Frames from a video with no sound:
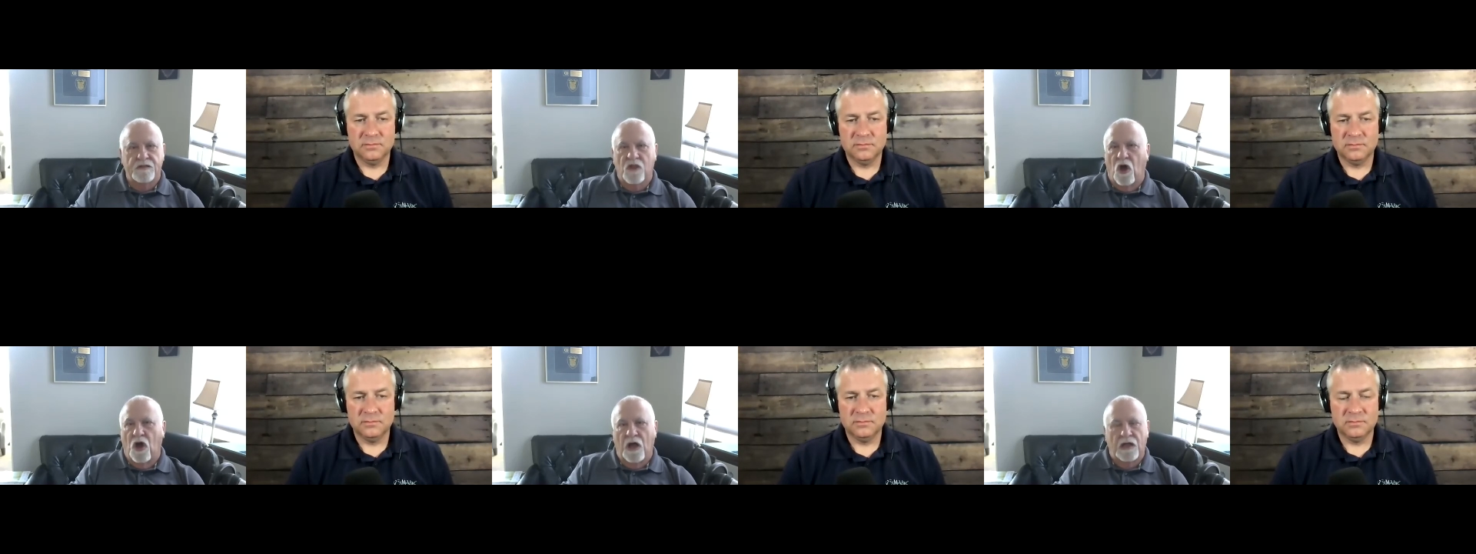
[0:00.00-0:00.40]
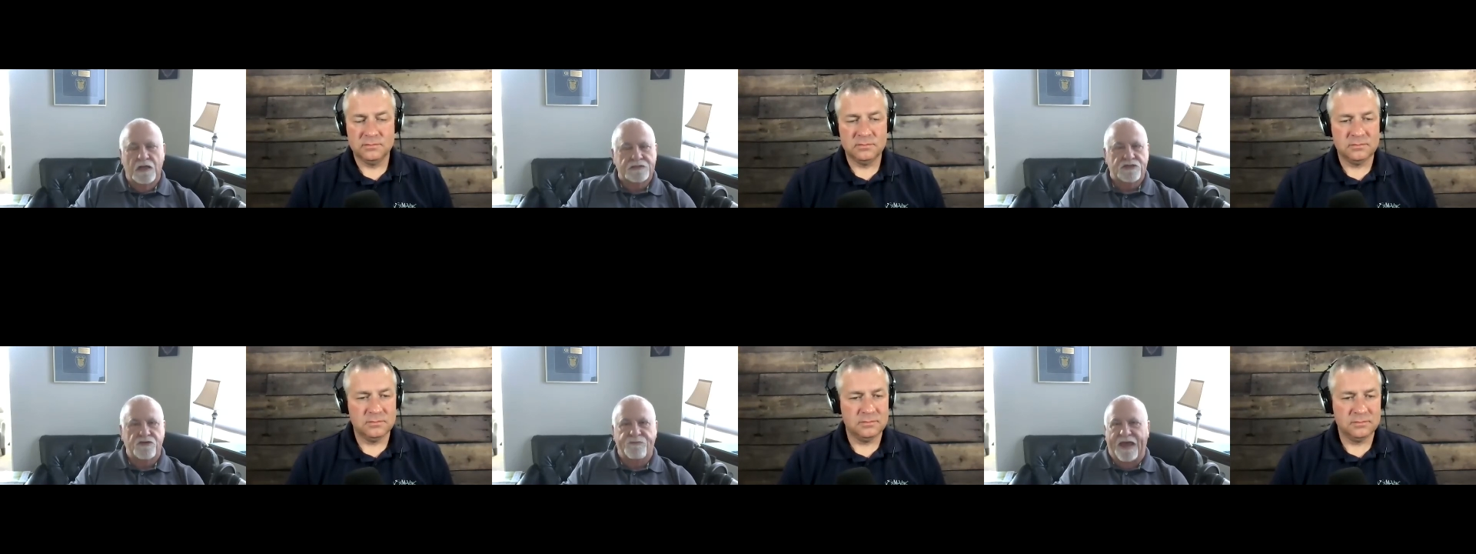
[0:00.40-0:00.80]

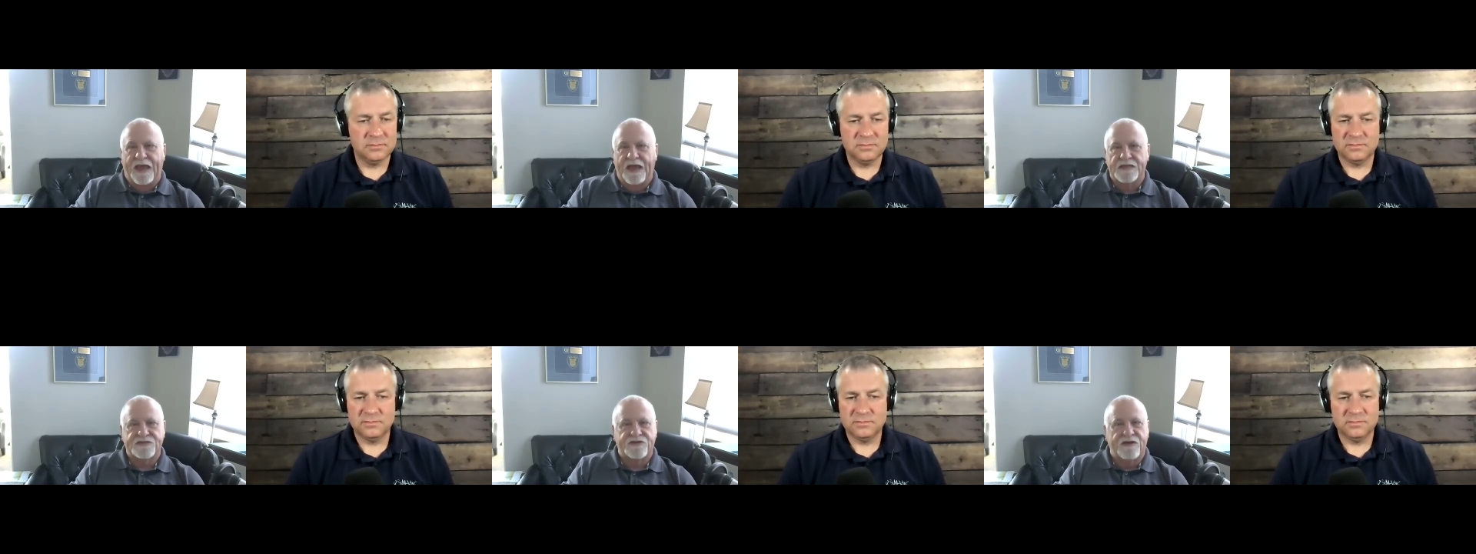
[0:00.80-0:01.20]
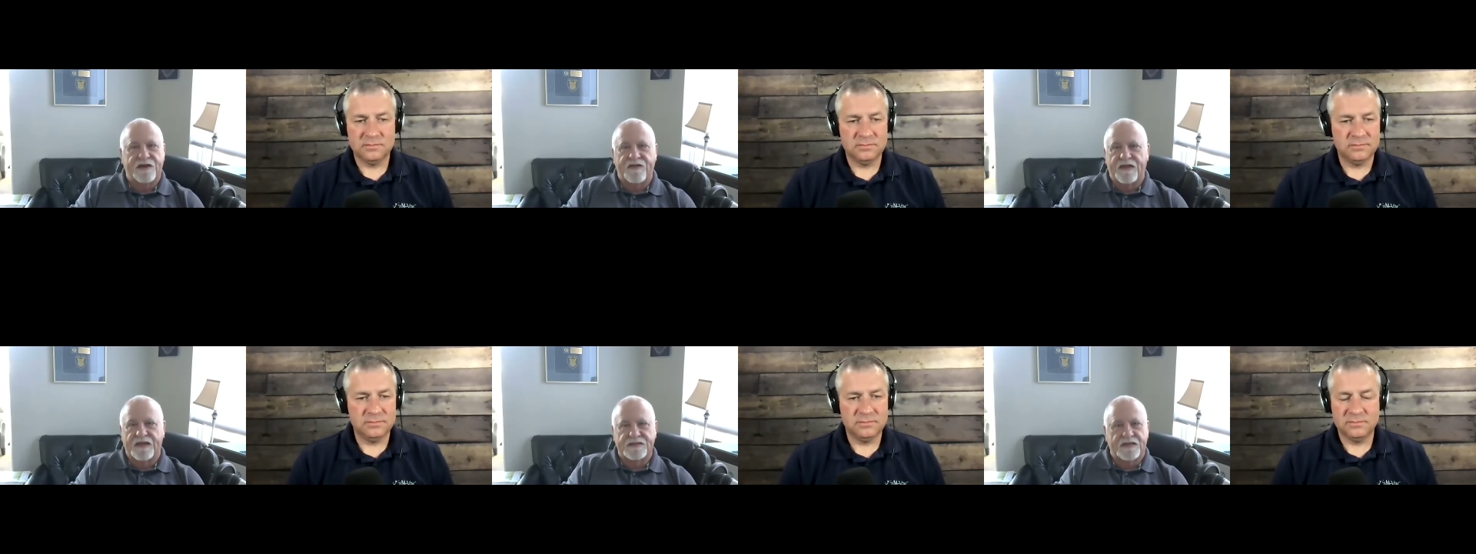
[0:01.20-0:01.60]
Speaker 1: laws you pass or
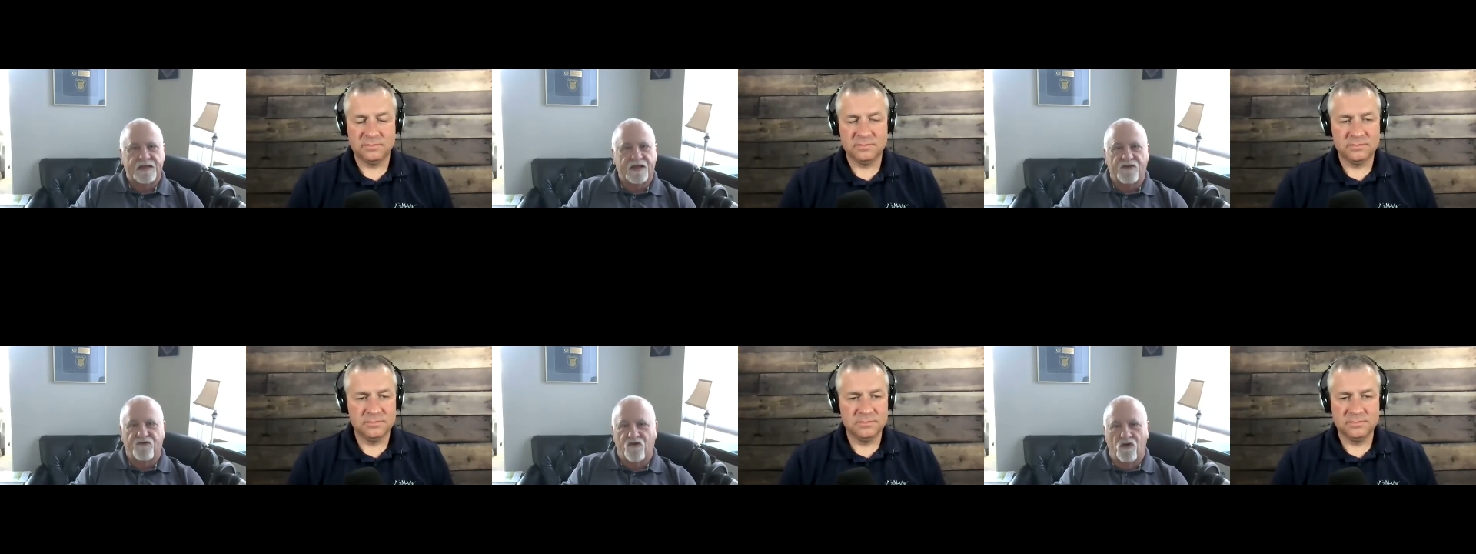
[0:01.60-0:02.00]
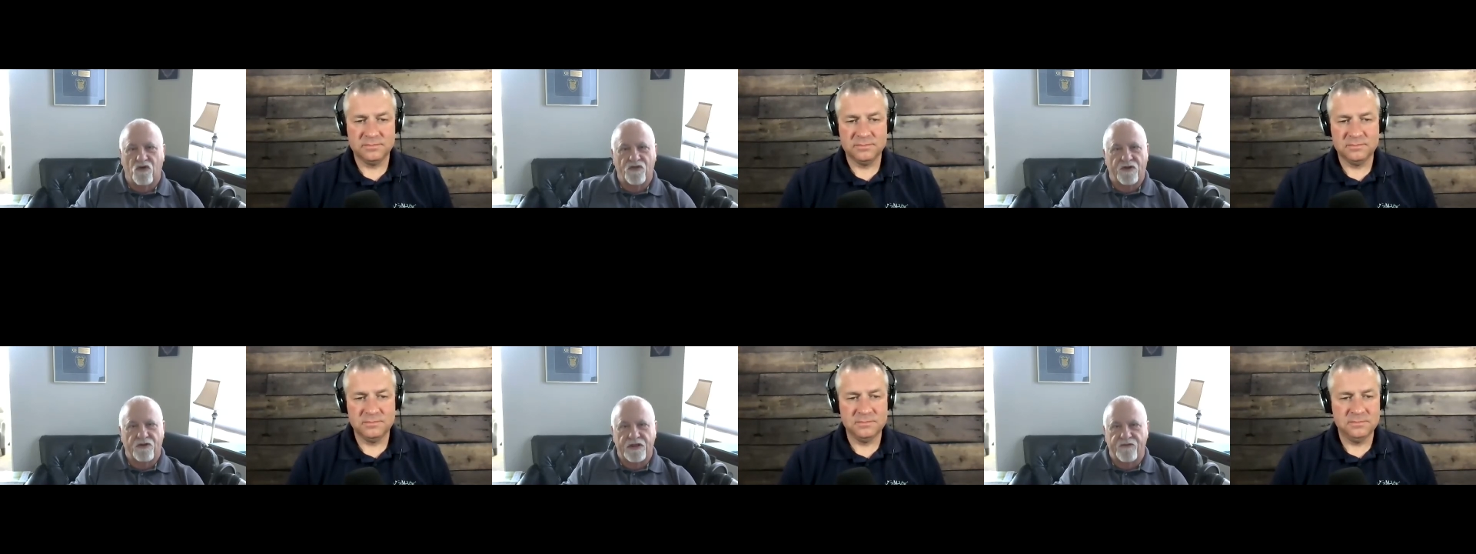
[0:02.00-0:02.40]
anything is going to
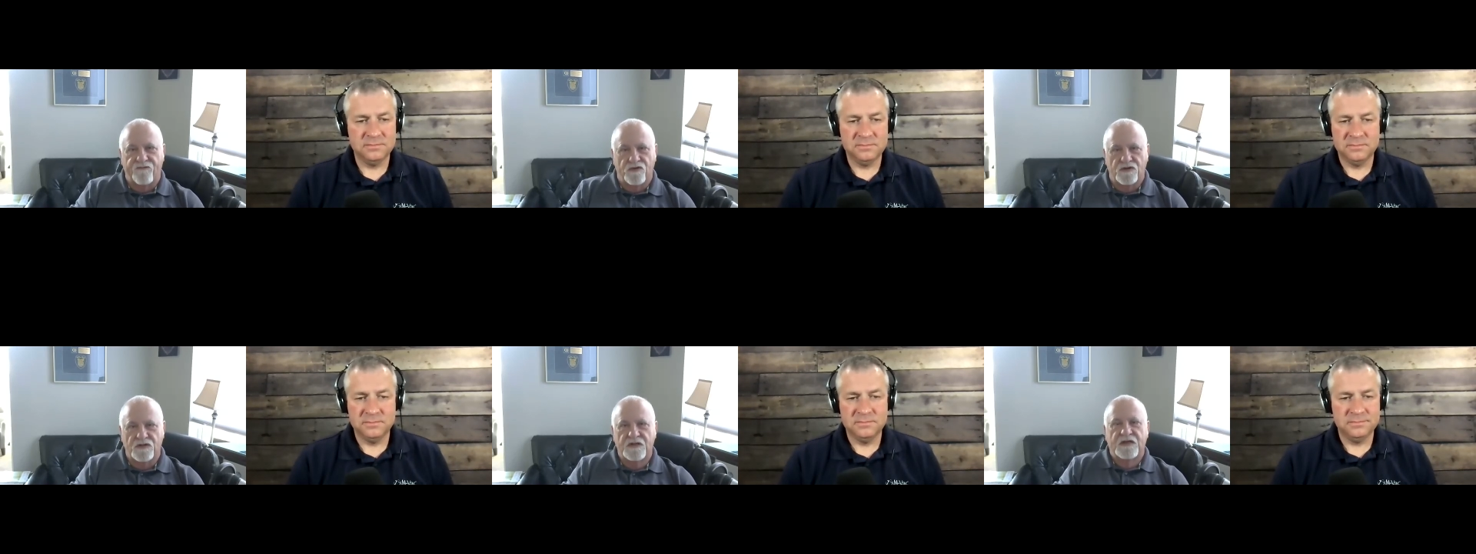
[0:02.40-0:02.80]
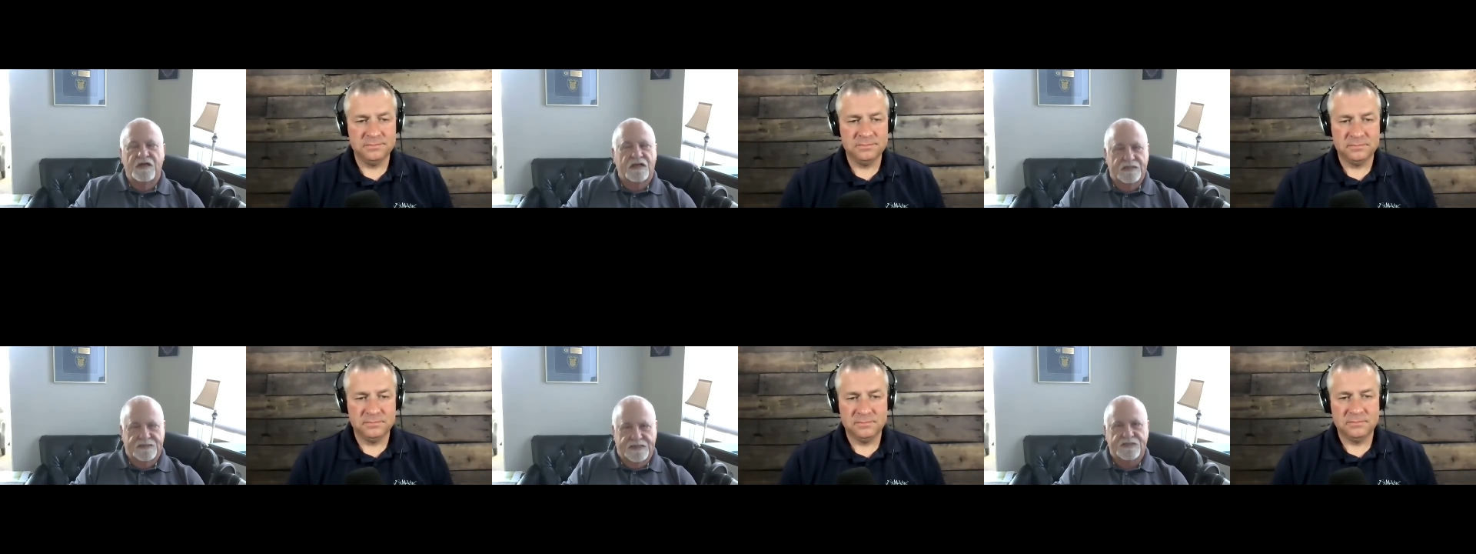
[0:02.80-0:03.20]
control their evil,
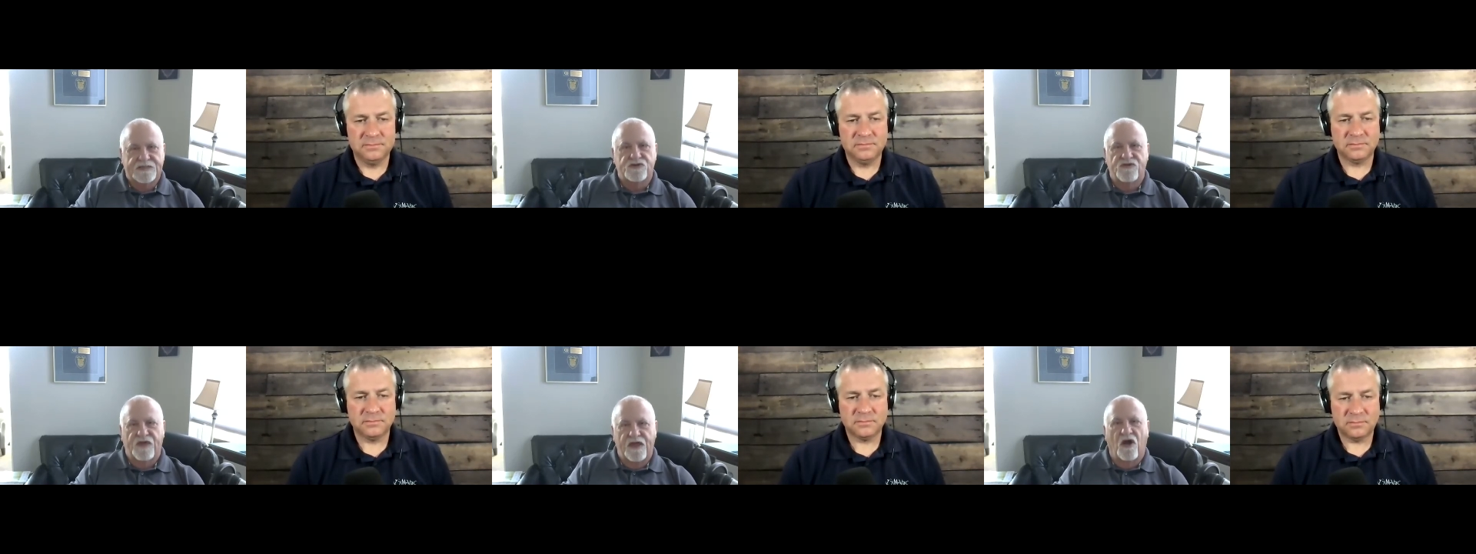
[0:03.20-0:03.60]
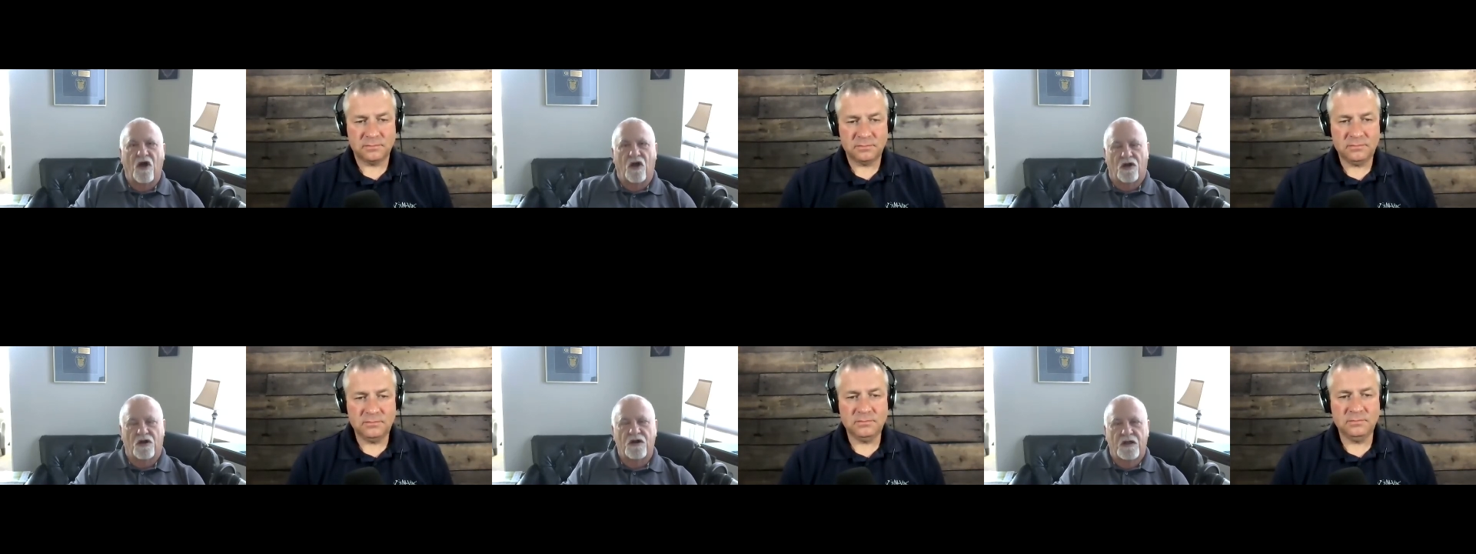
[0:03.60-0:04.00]
because that's who they
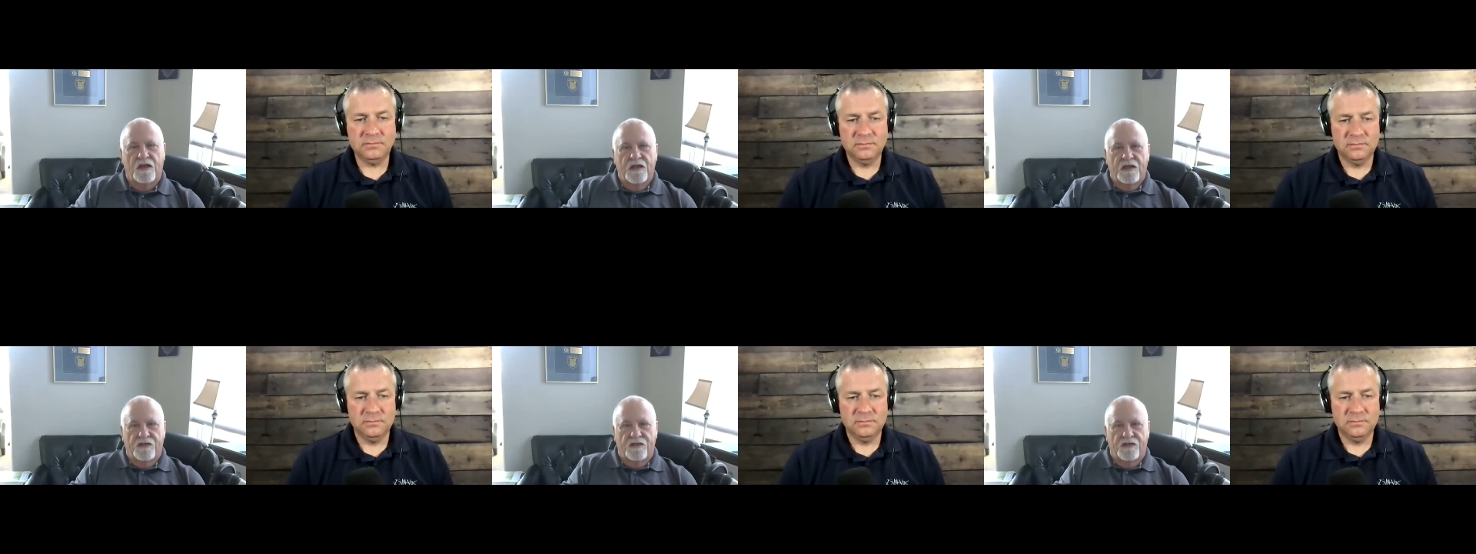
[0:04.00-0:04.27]
are.